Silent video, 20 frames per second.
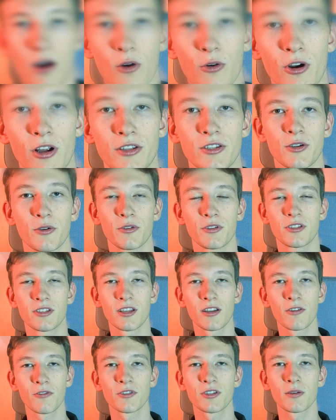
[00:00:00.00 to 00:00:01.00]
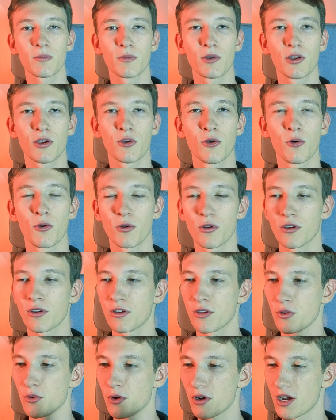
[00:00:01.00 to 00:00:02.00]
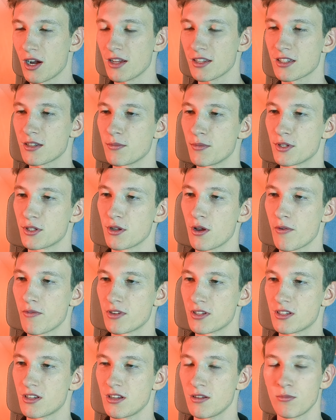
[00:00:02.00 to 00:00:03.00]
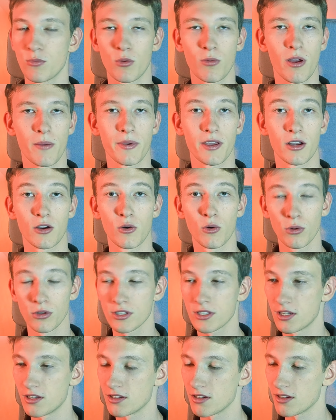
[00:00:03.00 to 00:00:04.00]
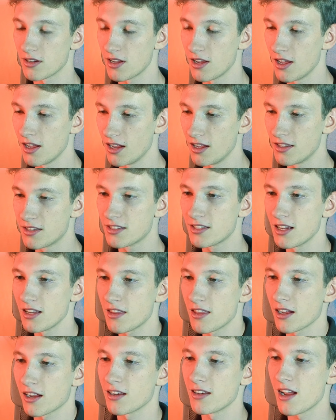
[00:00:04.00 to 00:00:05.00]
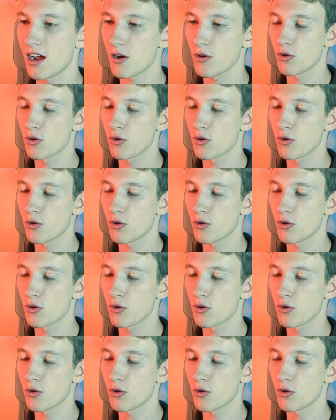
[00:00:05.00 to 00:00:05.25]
Alright, so instead of somebody calling your customer service team or maybe a call center, instead they can now